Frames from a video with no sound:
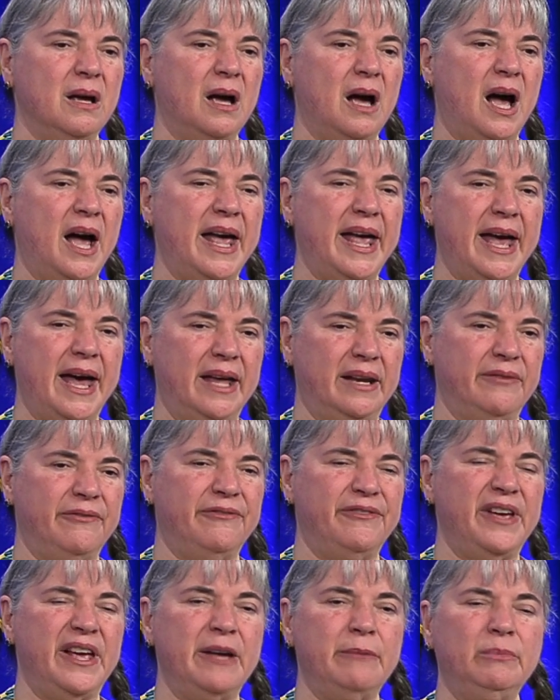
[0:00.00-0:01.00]
I had a
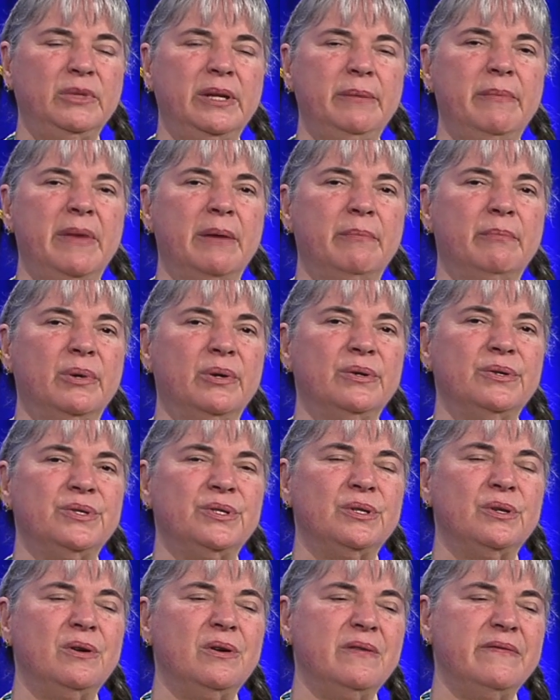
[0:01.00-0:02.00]
family member
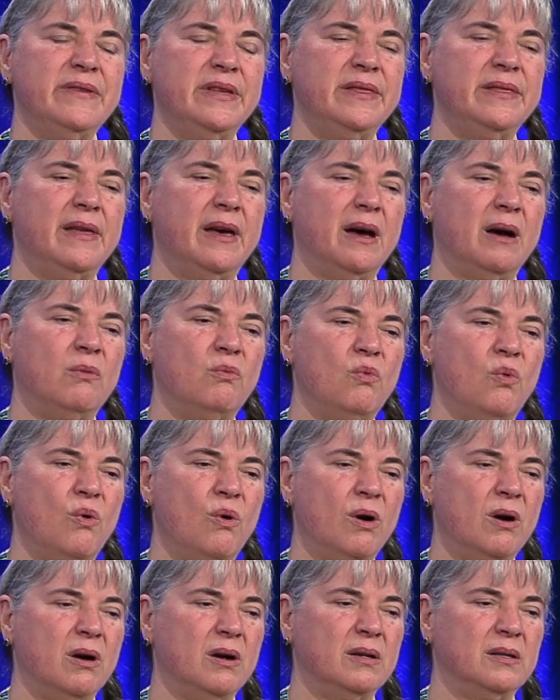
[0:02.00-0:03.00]
serve in that
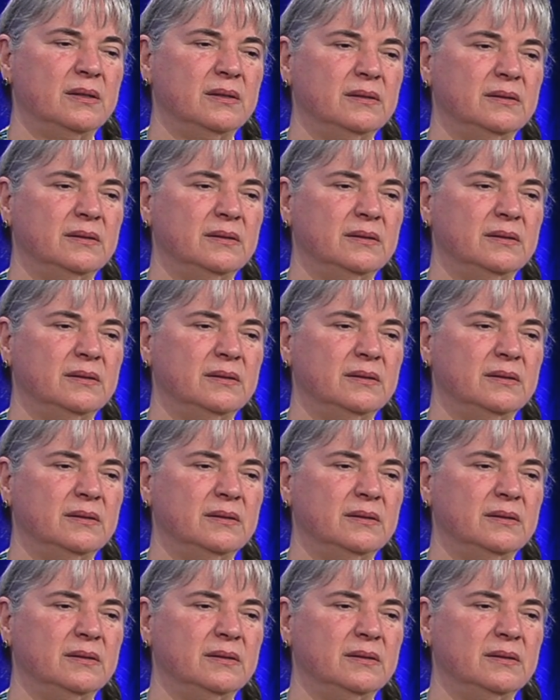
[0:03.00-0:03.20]
war.